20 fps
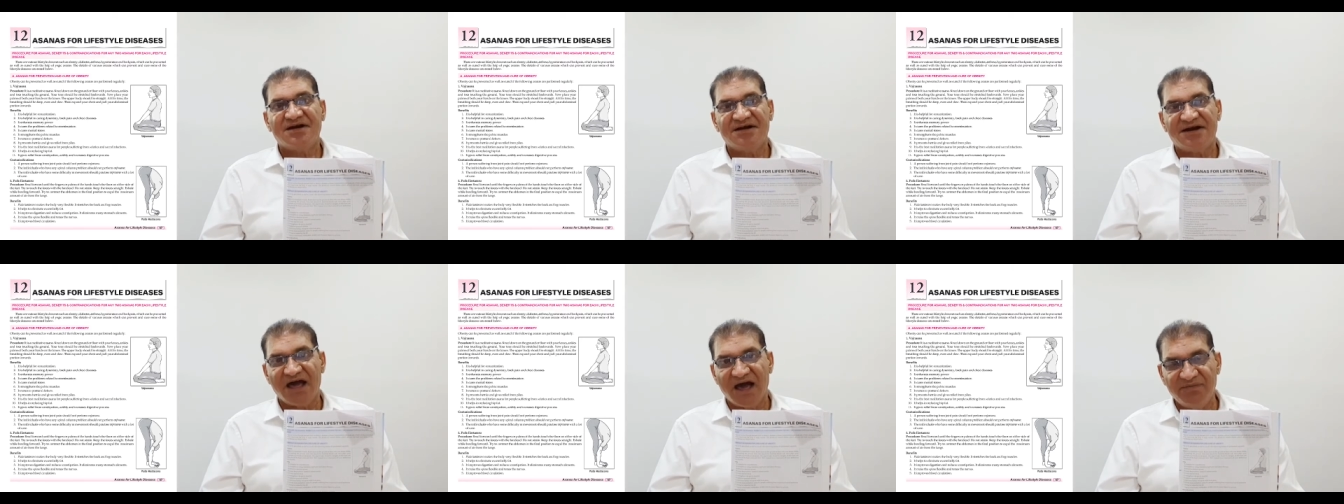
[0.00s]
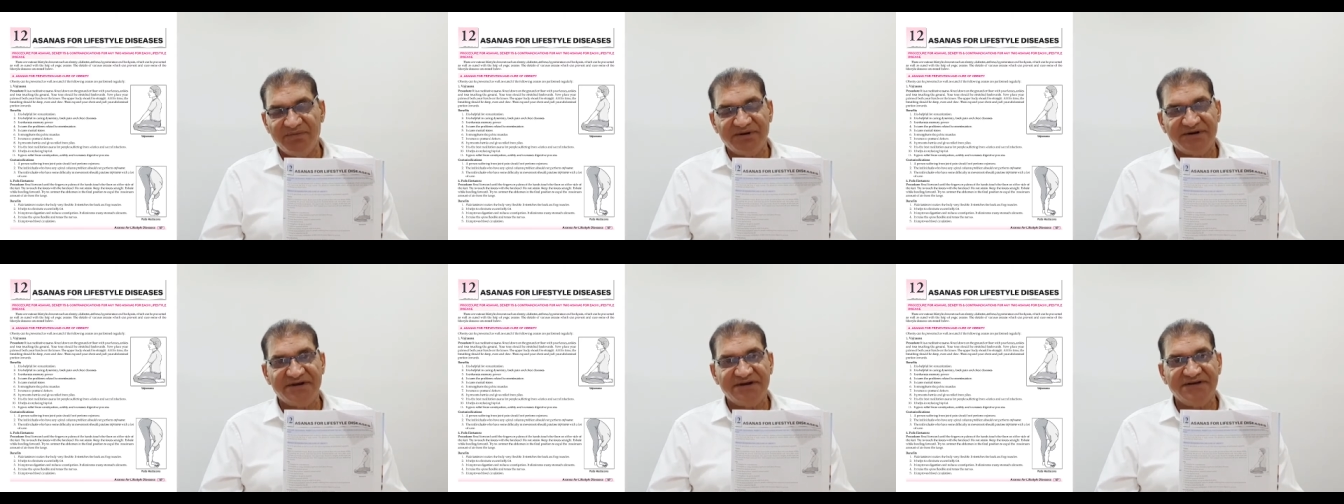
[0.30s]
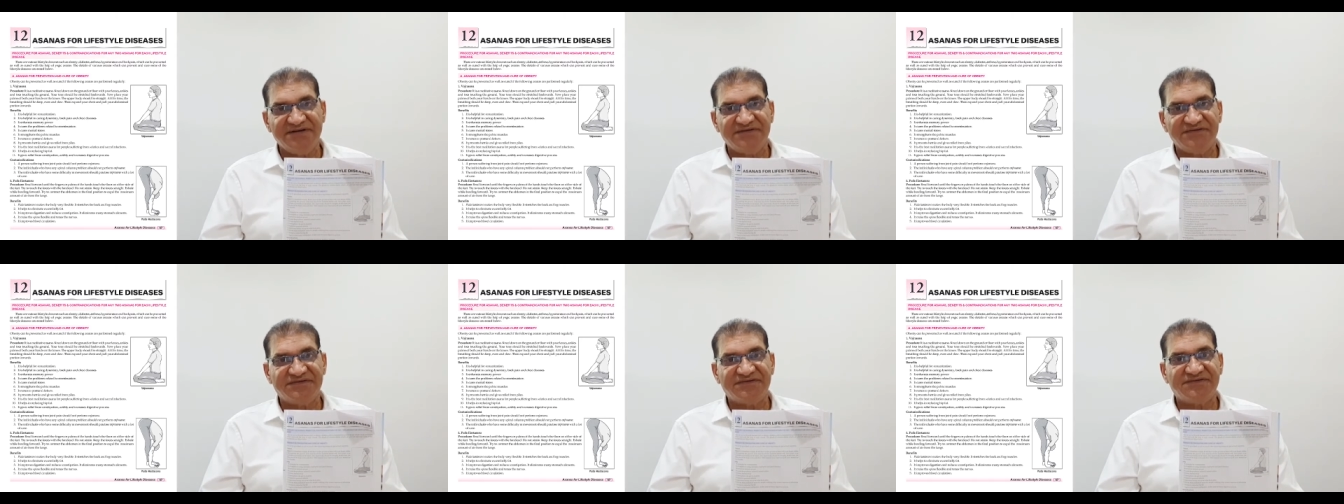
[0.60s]

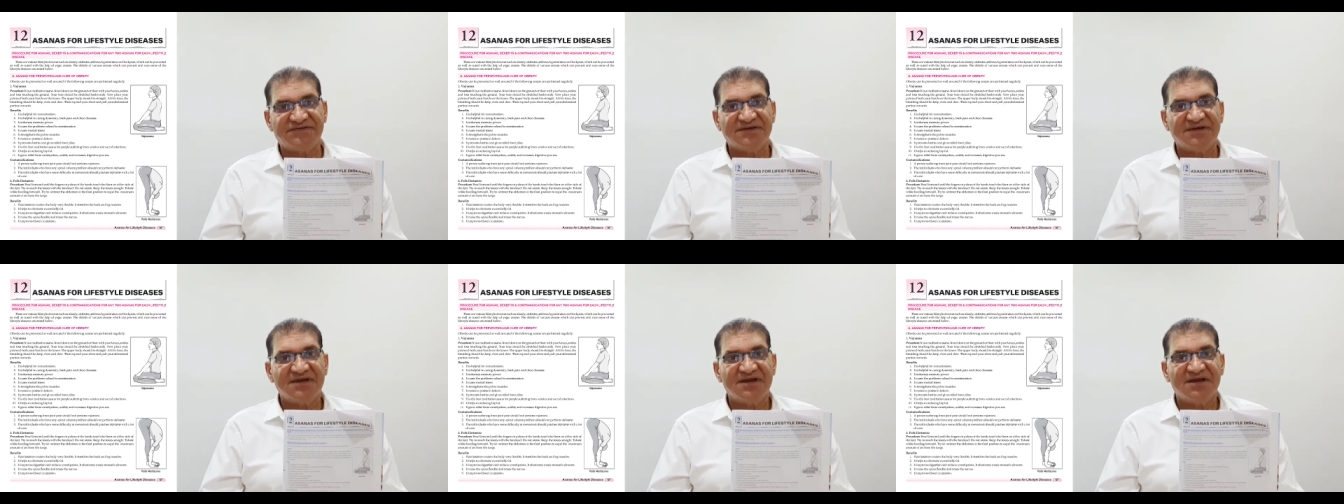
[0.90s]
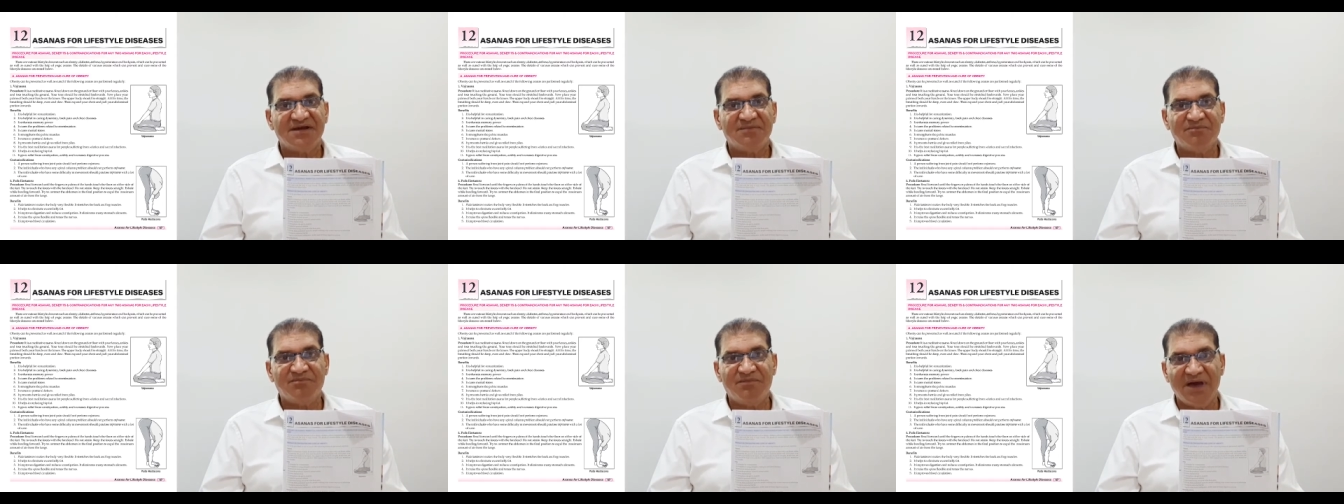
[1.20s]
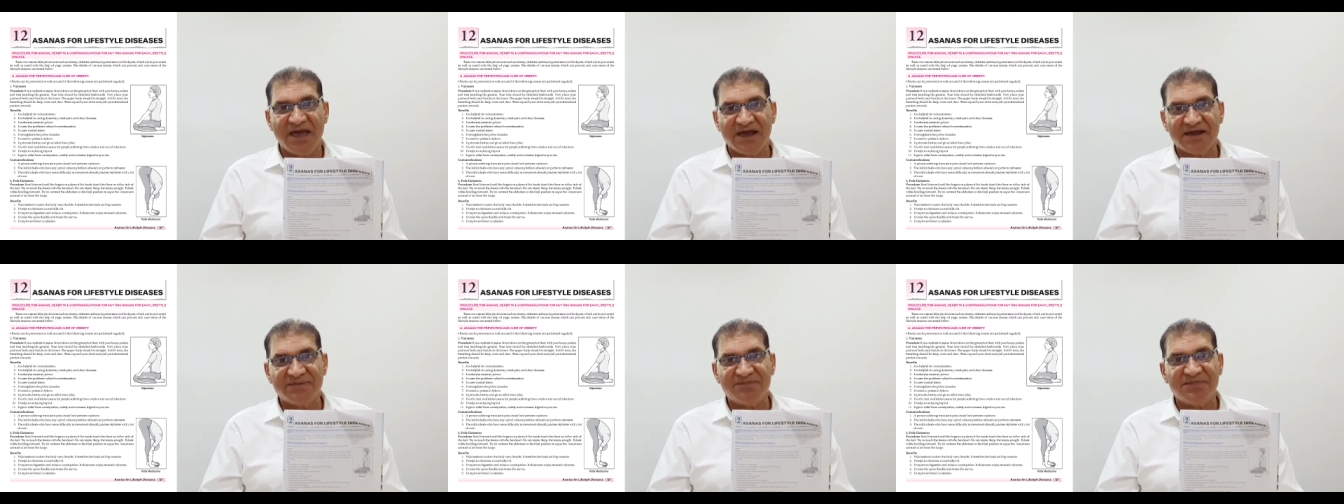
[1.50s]
diabetes,
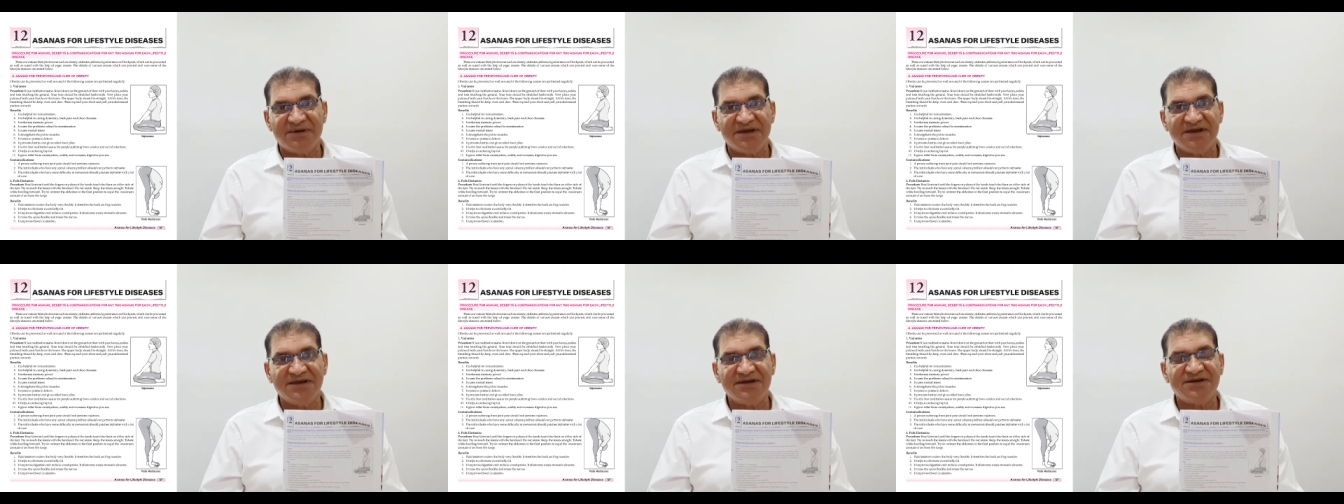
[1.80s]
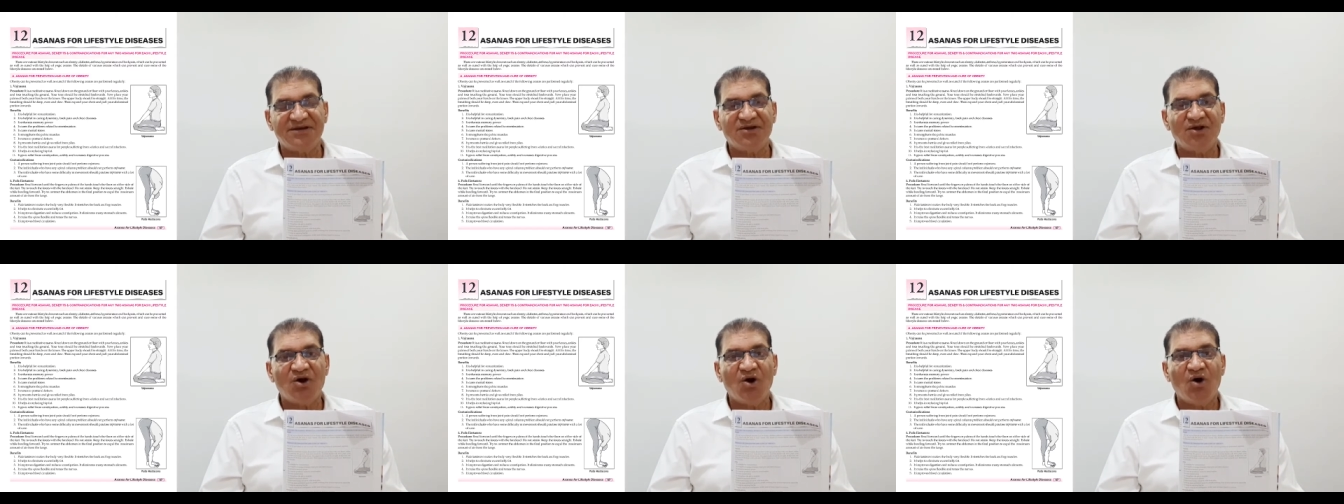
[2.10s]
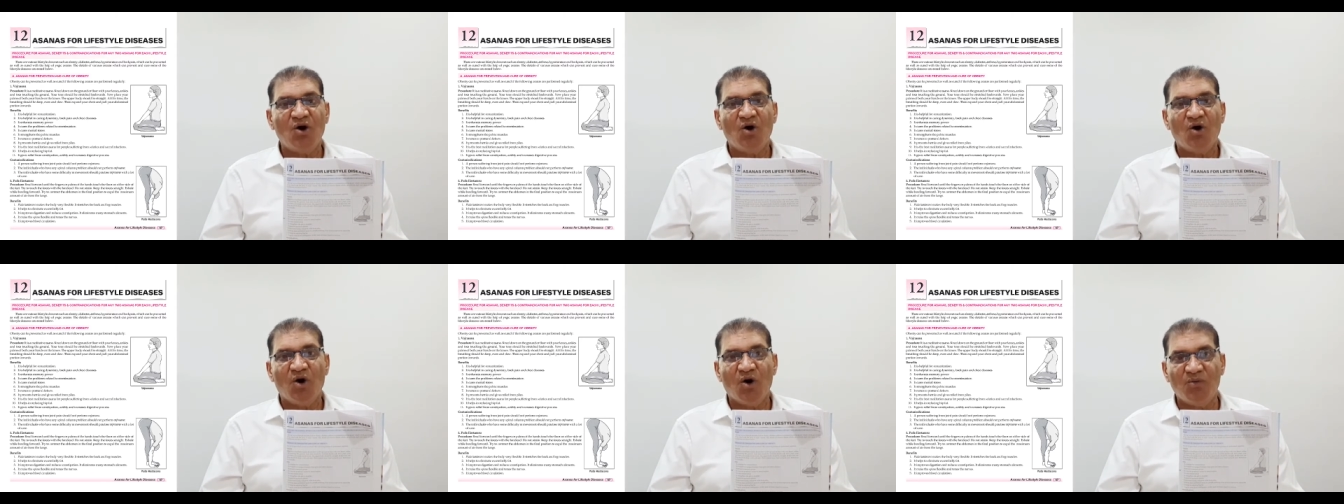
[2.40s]
back pain,
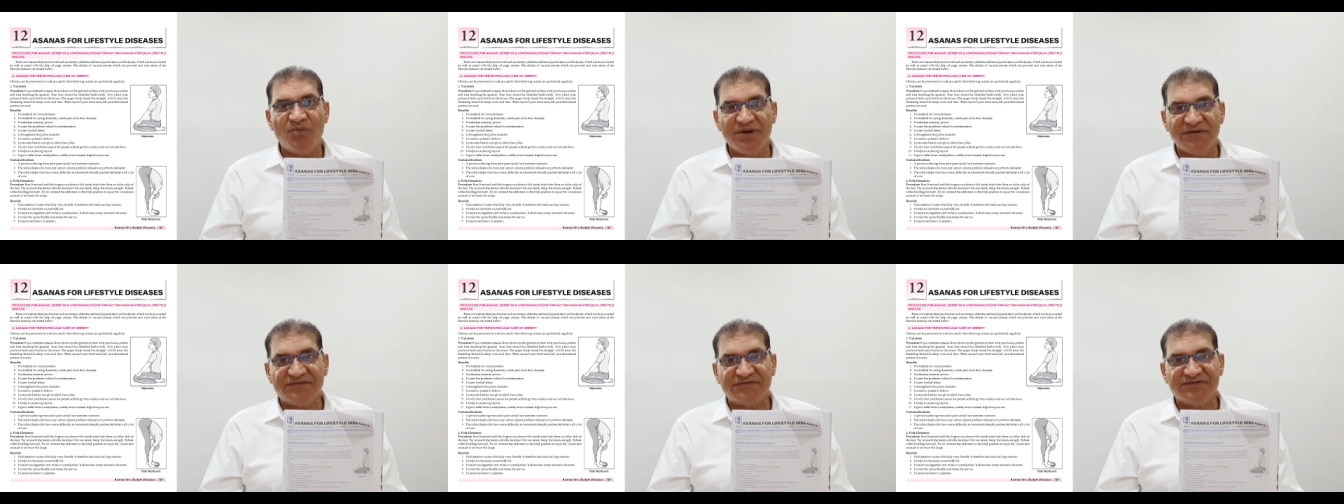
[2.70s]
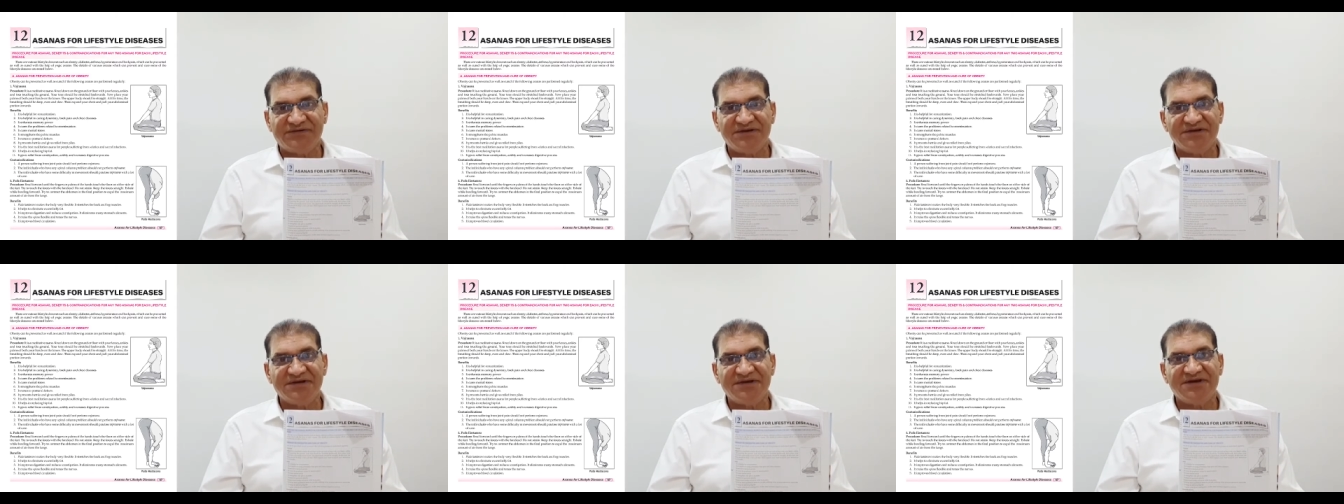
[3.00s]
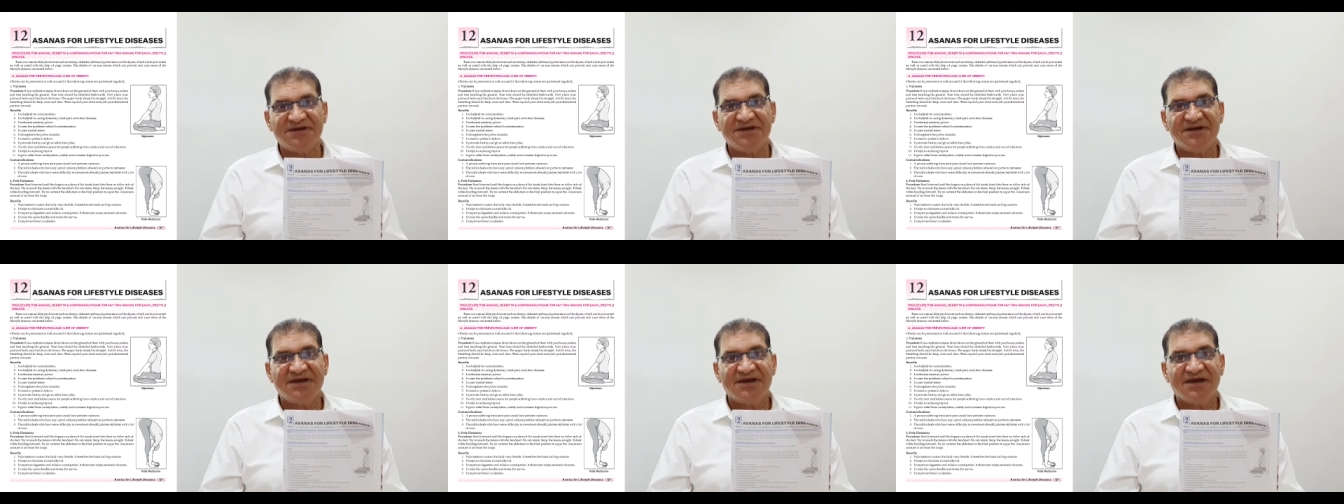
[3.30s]
obesity,